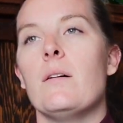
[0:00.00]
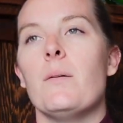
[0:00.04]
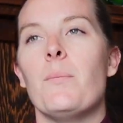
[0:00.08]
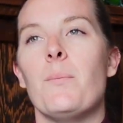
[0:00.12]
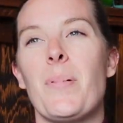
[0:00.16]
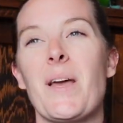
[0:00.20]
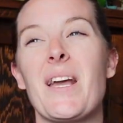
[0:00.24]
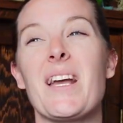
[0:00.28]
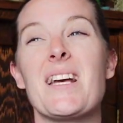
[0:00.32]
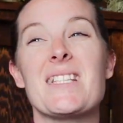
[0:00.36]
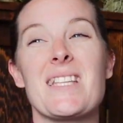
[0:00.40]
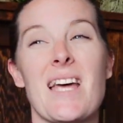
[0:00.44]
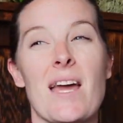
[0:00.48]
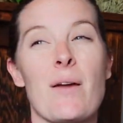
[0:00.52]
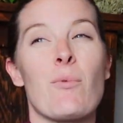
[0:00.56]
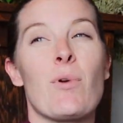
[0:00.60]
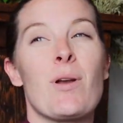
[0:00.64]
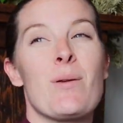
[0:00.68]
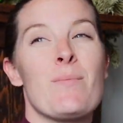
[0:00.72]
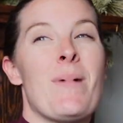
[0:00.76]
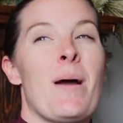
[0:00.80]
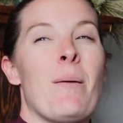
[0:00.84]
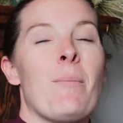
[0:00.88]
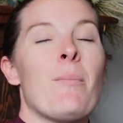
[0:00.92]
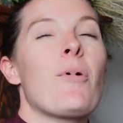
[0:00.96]
Because I
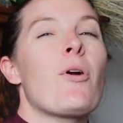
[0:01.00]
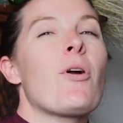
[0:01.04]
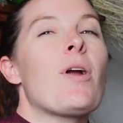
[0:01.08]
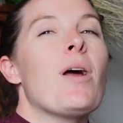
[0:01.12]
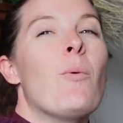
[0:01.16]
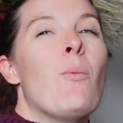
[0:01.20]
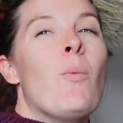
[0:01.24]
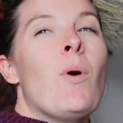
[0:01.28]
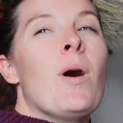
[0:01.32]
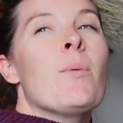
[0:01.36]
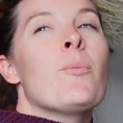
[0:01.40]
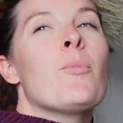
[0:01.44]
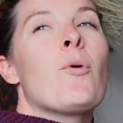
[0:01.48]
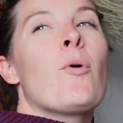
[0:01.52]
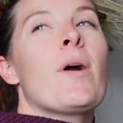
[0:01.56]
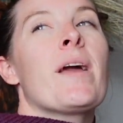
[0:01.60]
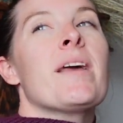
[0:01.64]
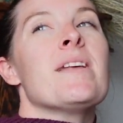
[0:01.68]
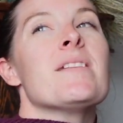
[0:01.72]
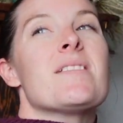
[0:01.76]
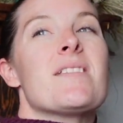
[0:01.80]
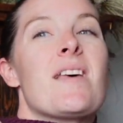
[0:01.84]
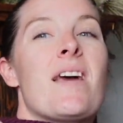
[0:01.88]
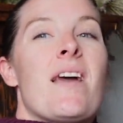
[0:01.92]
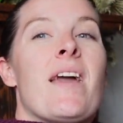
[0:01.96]
remember at one
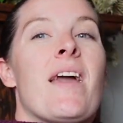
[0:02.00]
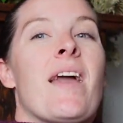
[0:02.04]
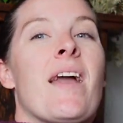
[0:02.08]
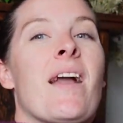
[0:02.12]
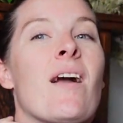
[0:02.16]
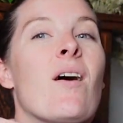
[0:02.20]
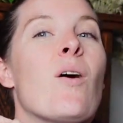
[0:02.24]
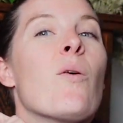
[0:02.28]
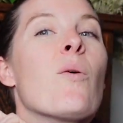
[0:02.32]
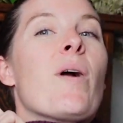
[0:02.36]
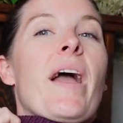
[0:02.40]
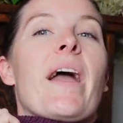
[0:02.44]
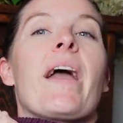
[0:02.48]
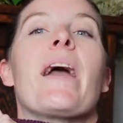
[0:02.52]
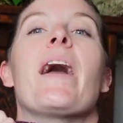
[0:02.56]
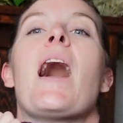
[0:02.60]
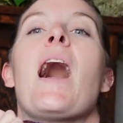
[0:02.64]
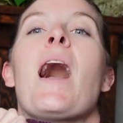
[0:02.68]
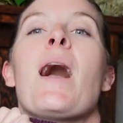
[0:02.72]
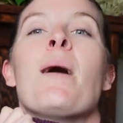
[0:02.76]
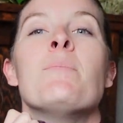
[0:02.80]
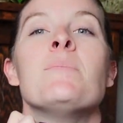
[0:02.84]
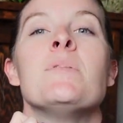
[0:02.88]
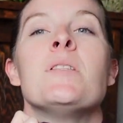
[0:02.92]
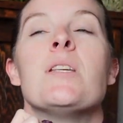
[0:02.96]
point saying, okay,
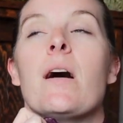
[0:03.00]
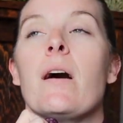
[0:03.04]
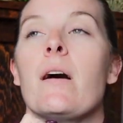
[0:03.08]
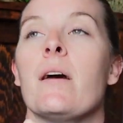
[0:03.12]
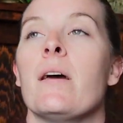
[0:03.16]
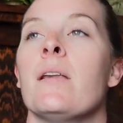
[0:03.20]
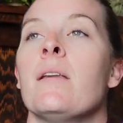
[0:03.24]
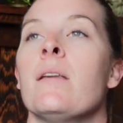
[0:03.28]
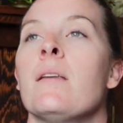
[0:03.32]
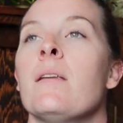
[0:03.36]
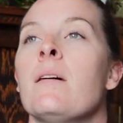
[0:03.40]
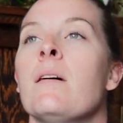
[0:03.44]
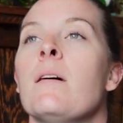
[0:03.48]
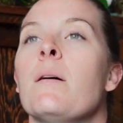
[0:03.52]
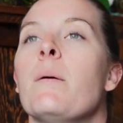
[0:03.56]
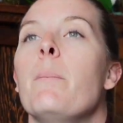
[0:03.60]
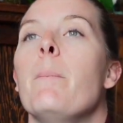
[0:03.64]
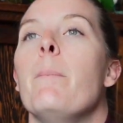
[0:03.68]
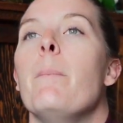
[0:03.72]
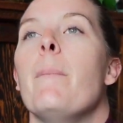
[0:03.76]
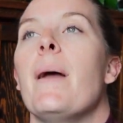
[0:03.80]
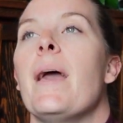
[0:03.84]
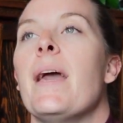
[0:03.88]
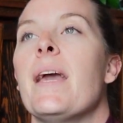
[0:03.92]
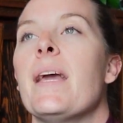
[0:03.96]
I'm done
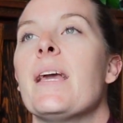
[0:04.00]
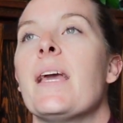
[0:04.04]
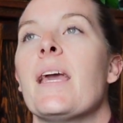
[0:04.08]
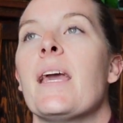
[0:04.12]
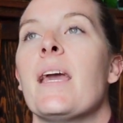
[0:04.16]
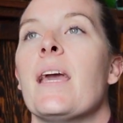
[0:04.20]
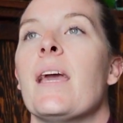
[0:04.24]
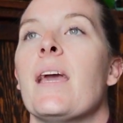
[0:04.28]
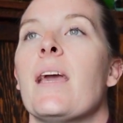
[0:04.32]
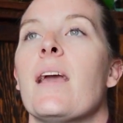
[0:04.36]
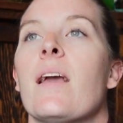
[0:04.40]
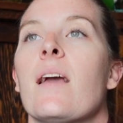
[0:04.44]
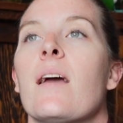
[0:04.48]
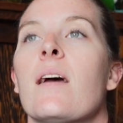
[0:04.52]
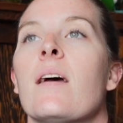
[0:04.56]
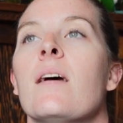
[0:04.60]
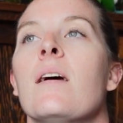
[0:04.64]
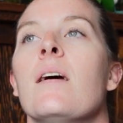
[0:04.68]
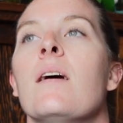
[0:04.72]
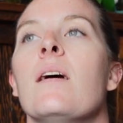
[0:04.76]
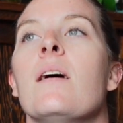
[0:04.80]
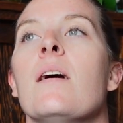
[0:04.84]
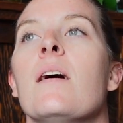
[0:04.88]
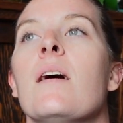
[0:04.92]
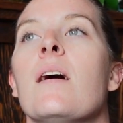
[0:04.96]
making
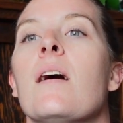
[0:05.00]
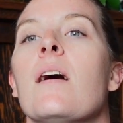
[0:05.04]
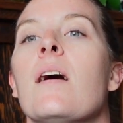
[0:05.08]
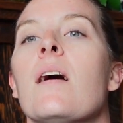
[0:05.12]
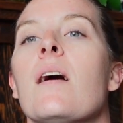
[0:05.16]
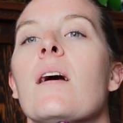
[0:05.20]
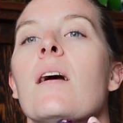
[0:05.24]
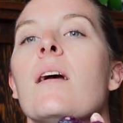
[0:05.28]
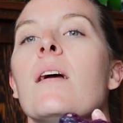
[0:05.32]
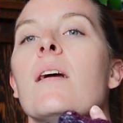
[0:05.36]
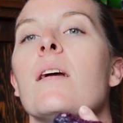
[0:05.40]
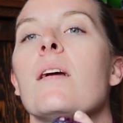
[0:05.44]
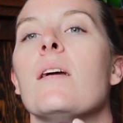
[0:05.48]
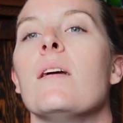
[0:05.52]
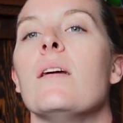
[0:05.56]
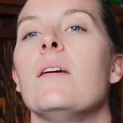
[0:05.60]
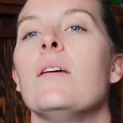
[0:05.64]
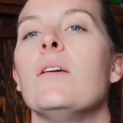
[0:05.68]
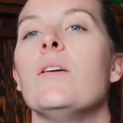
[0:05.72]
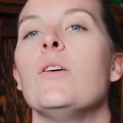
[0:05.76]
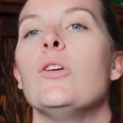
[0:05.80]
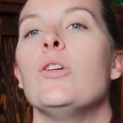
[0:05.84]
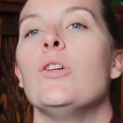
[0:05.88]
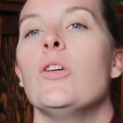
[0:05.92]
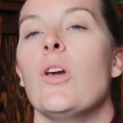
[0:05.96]

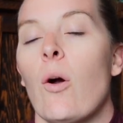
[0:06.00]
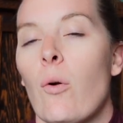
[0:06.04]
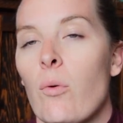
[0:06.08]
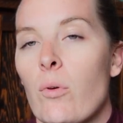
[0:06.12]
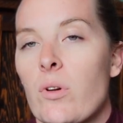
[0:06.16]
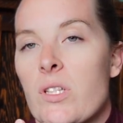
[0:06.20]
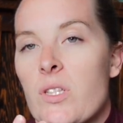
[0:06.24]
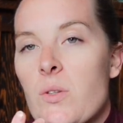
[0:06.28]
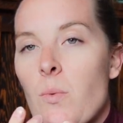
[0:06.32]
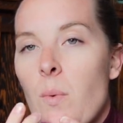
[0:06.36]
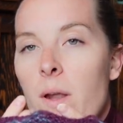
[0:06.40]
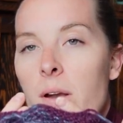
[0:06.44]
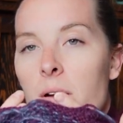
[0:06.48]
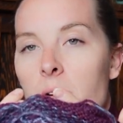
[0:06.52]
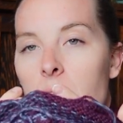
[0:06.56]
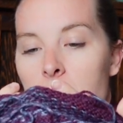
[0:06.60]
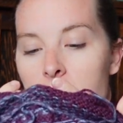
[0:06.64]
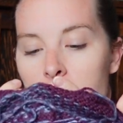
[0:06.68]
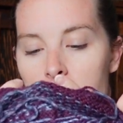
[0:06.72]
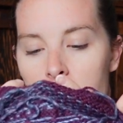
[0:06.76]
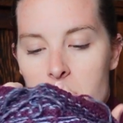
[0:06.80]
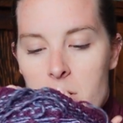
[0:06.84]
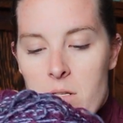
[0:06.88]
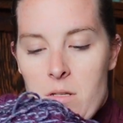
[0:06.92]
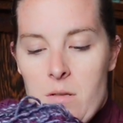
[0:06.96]
yoke
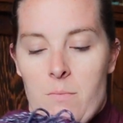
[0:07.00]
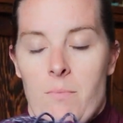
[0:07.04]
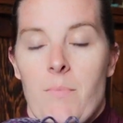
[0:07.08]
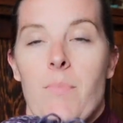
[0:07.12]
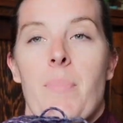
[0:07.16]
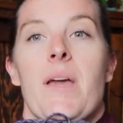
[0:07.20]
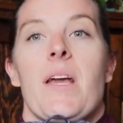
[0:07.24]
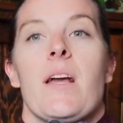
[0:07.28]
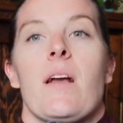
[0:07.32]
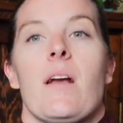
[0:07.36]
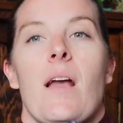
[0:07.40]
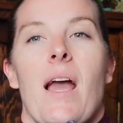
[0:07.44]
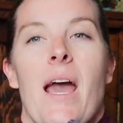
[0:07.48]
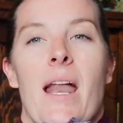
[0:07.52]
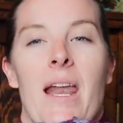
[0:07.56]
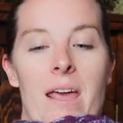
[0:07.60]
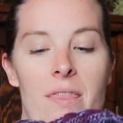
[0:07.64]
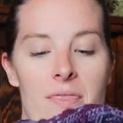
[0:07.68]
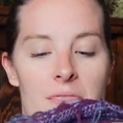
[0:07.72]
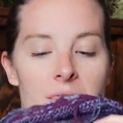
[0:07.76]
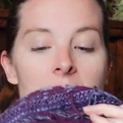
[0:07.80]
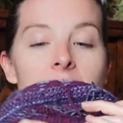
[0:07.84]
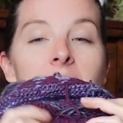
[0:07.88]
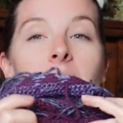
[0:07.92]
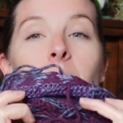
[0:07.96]
sweaters. And I
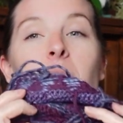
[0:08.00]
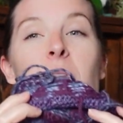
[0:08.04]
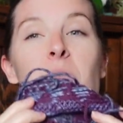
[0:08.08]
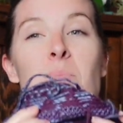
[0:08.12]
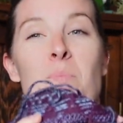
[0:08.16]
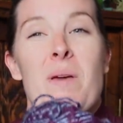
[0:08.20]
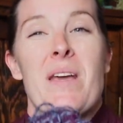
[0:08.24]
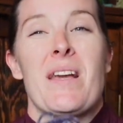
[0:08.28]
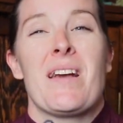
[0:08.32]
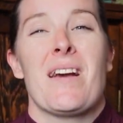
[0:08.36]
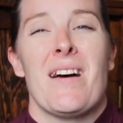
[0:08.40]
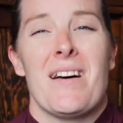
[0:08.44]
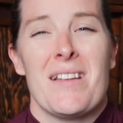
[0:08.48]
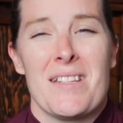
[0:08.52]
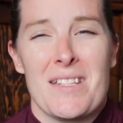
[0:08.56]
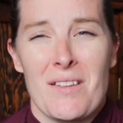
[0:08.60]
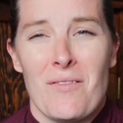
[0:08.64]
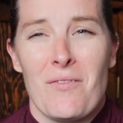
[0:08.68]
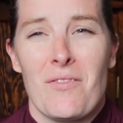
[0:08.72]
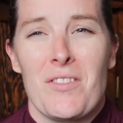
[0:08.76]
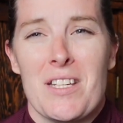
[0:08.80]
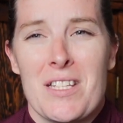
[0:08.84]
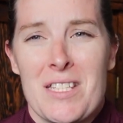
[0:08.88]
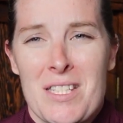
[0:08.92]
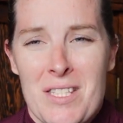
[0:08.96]
think it was because
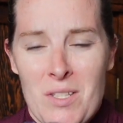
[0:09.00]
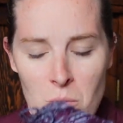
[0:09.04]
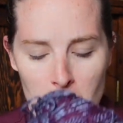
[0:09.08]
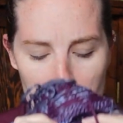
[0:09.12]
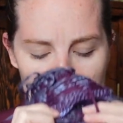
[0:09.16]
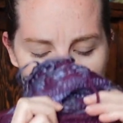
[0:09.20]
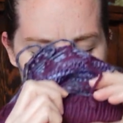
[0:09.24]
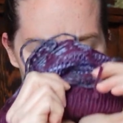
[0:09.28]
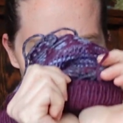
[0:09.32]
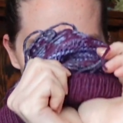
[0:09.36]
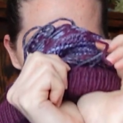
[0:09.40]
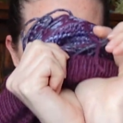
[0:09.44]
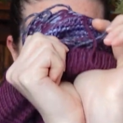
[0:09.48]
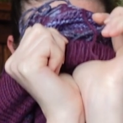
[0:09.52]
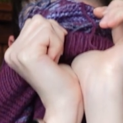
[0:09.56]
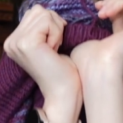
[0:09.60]
of this sweater.